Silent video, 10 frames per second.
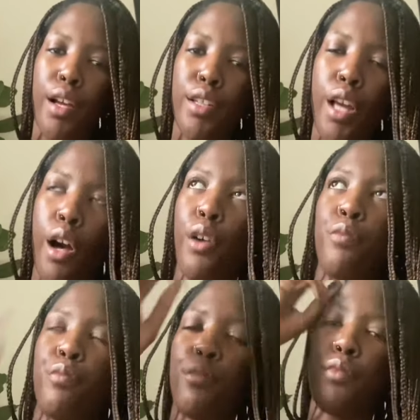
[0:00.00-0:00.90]
Y'all,
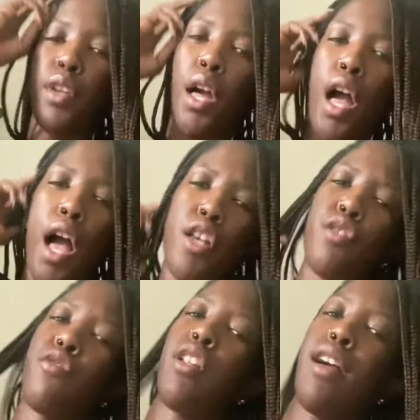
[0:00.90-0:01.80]
I
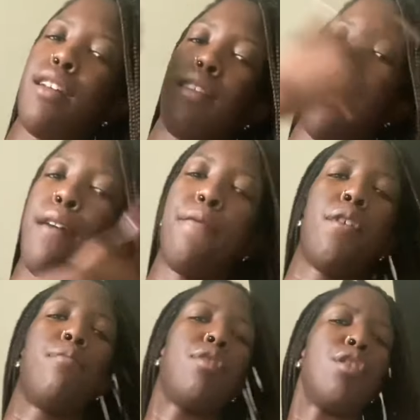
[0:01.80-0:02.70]
just realized that I
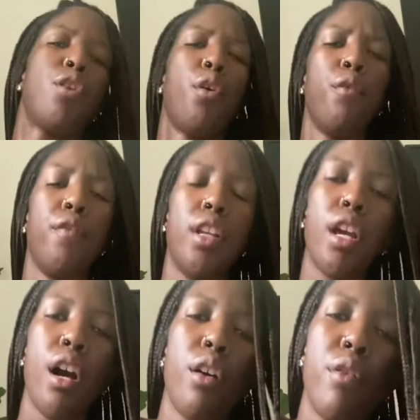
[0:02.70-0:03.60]
filmed this whole
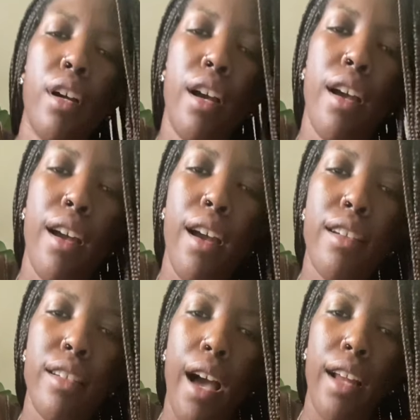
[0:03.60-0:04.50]
video
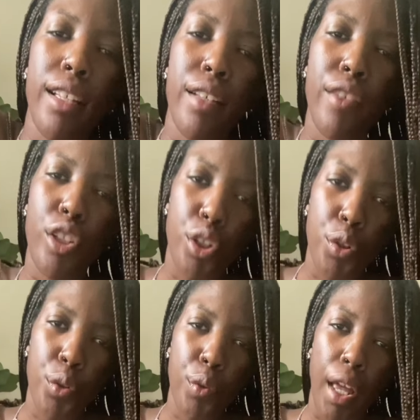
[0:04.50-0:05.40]
and did not even
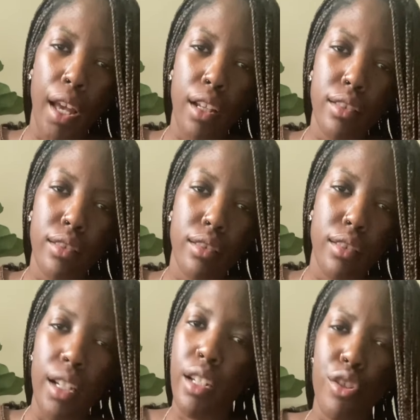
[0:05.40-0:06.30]
do like
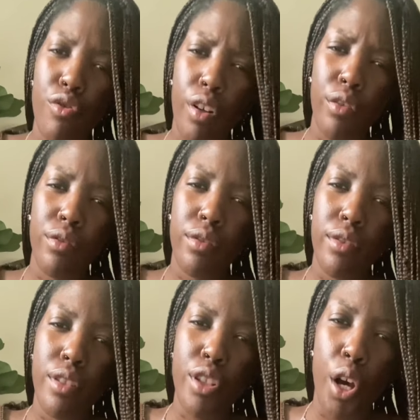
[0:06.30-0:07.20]
an intro.
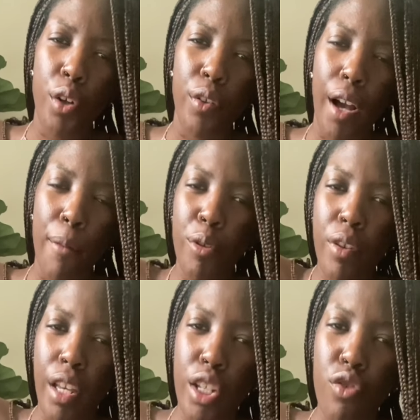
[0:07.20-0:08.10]
So I'm
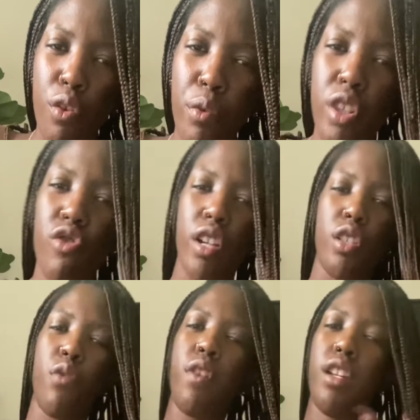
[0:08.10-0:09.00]
doing the intro with the
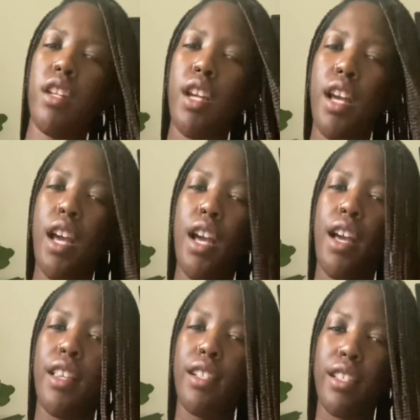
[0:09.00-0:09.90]
dress on.
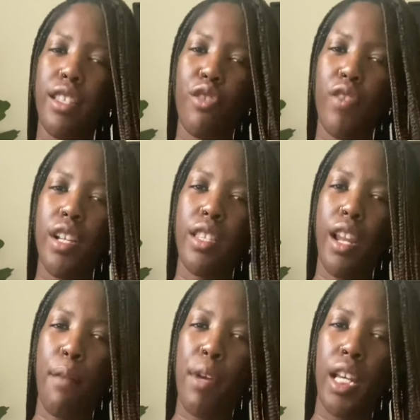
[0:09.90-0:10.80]
This is the dress
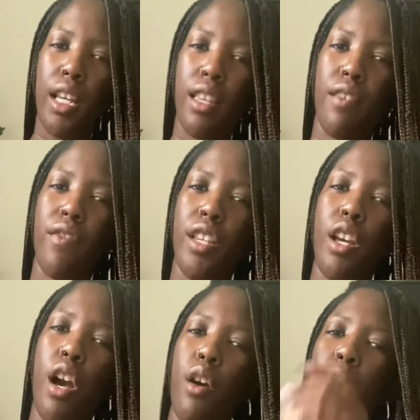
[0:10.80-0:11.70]
that I'm making in the
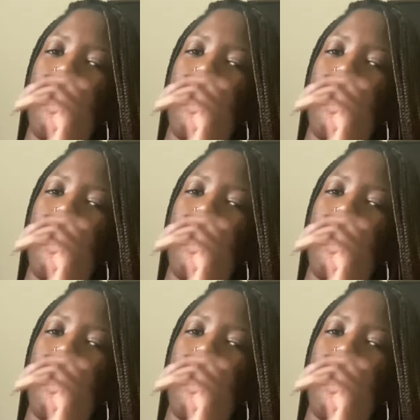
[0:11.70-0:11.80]
video.